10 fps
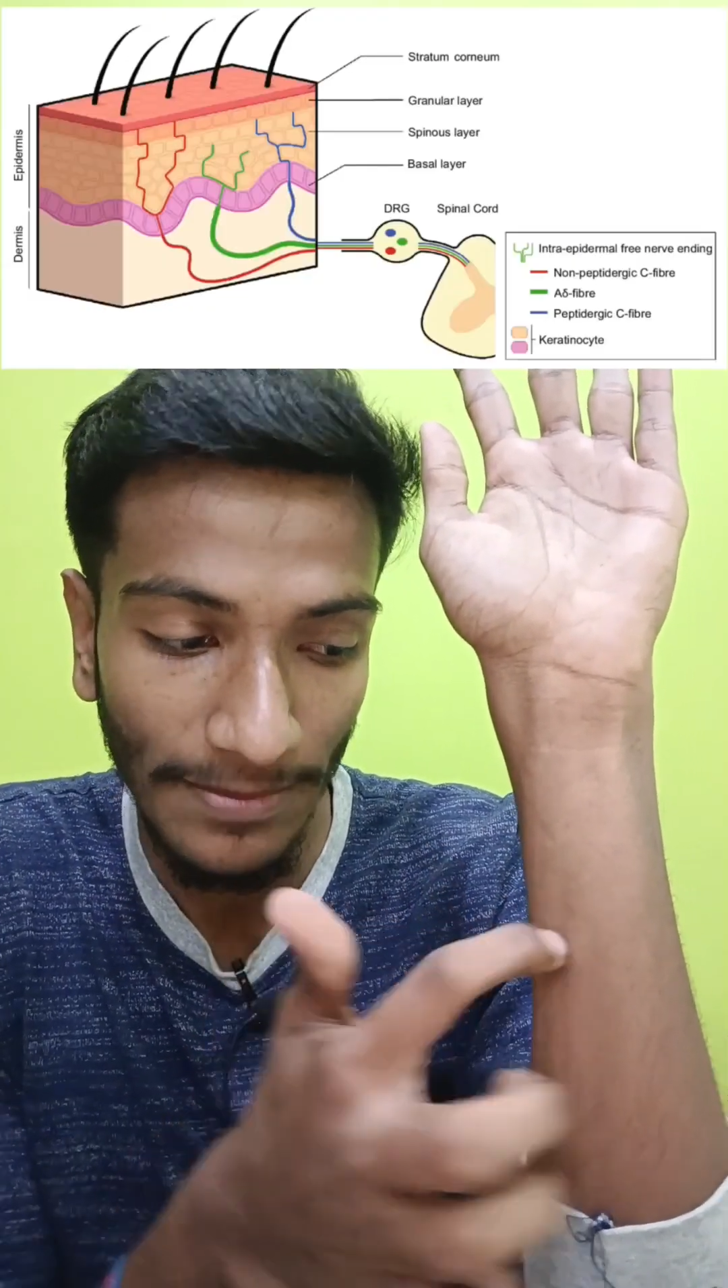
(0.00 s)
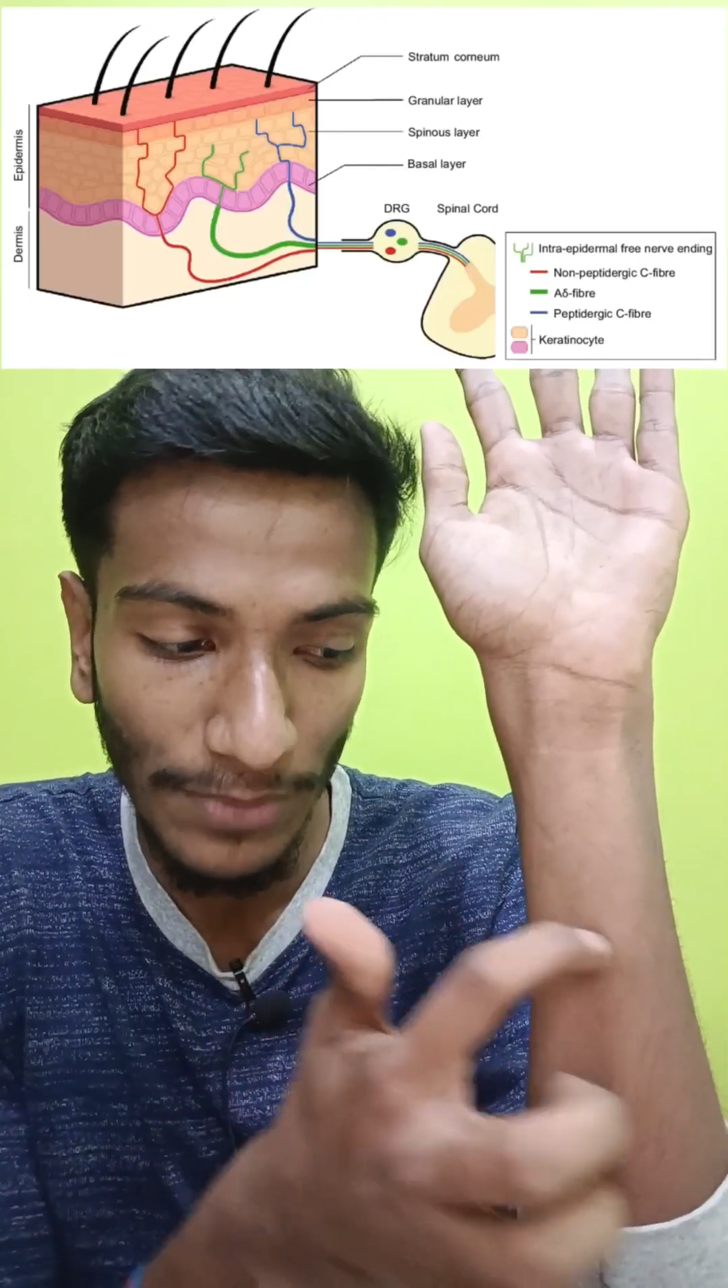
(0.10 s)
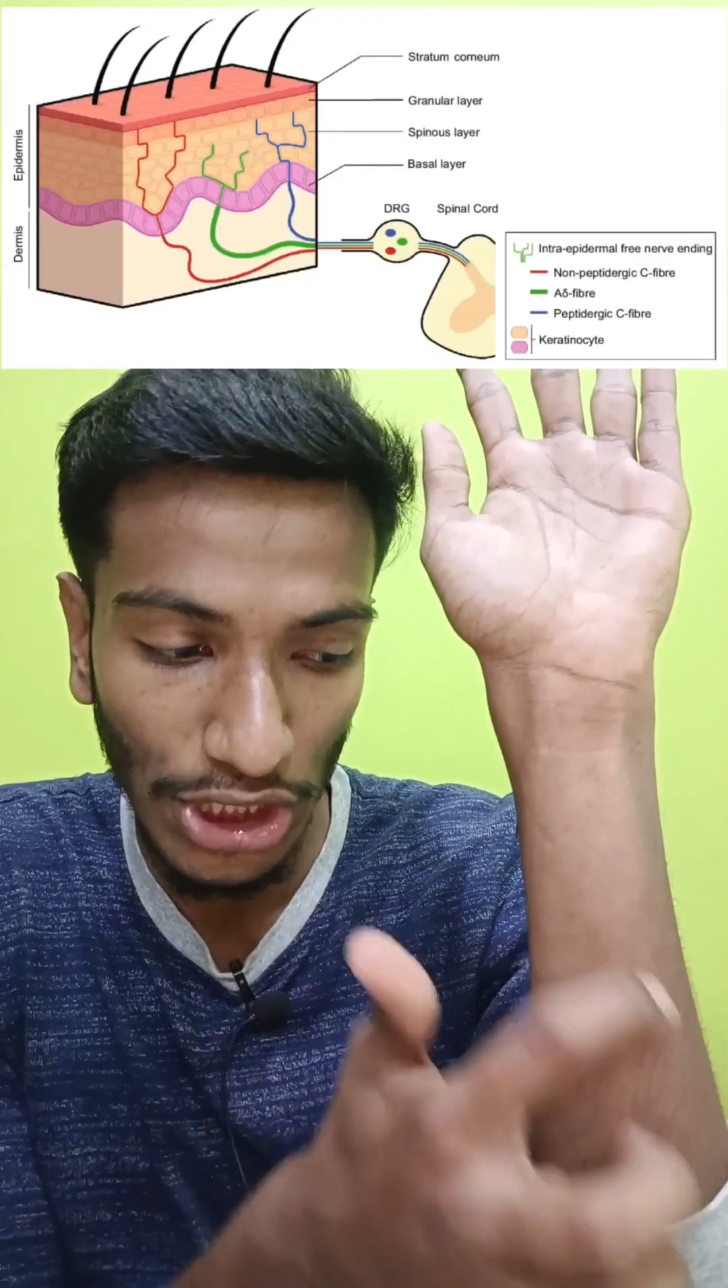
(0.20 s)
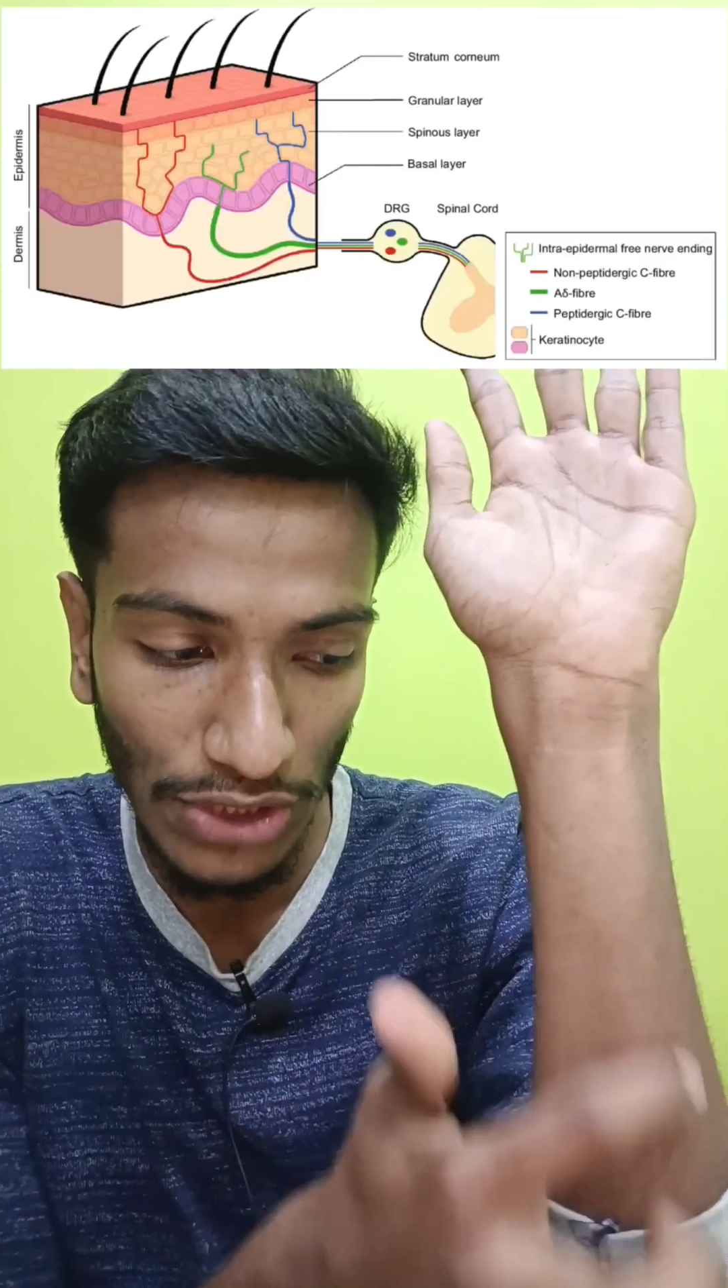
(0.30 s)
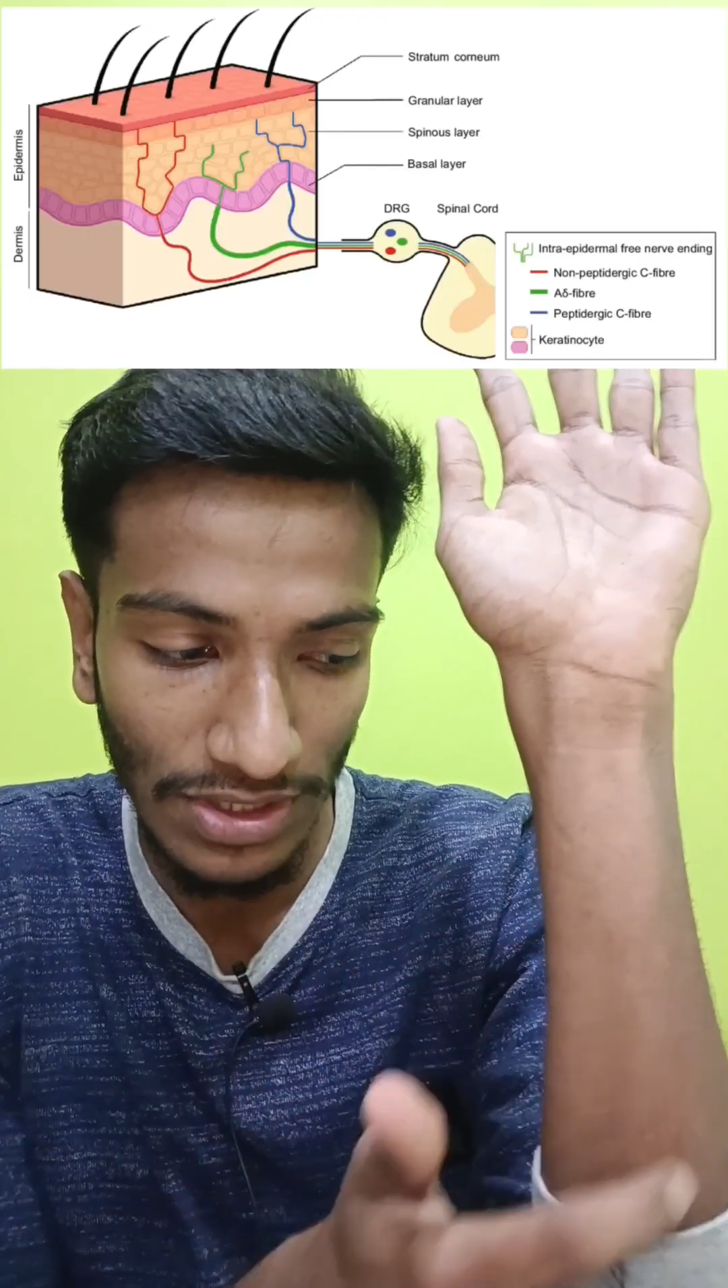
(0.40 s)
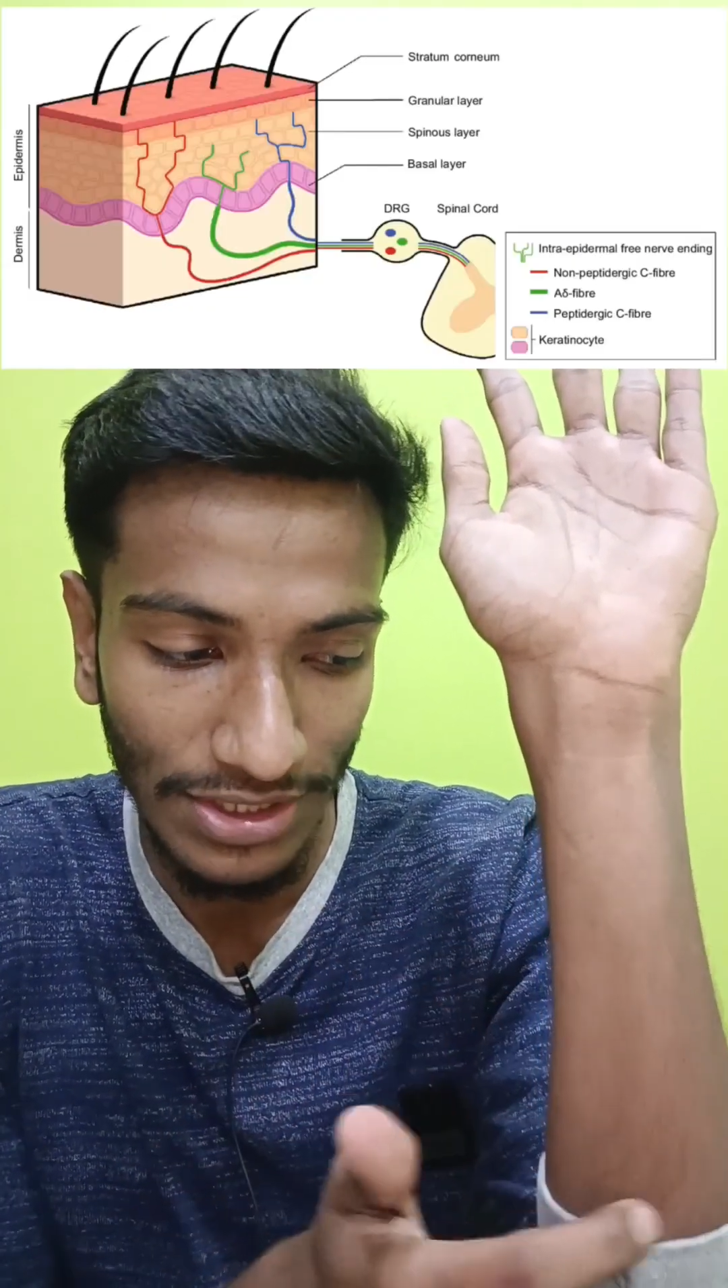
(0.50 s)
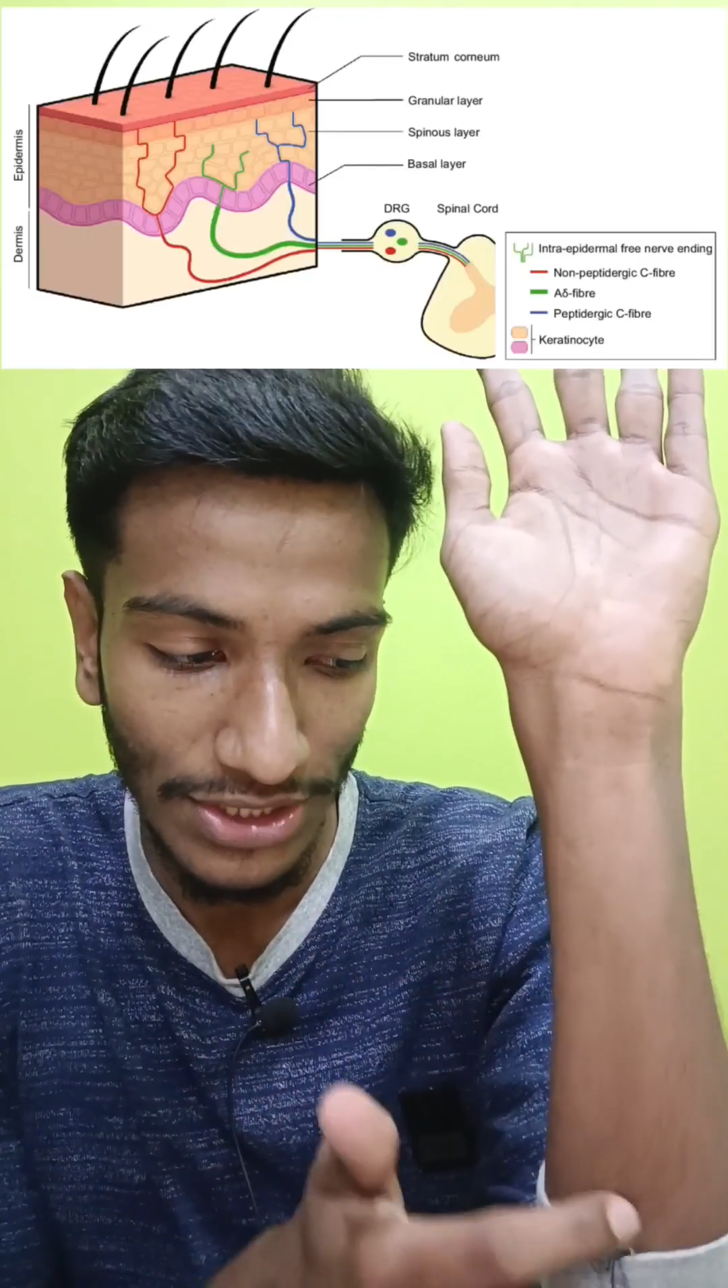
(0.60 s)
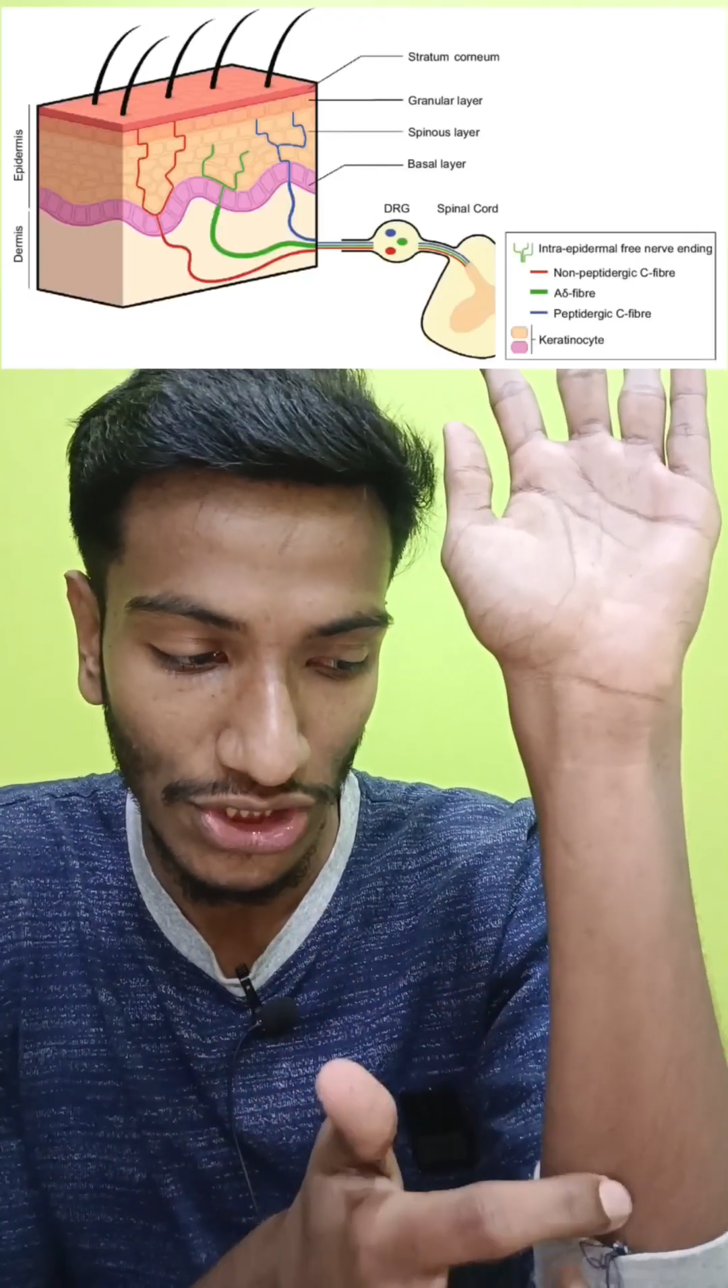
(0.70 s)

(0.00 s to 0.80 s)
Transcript: of the particular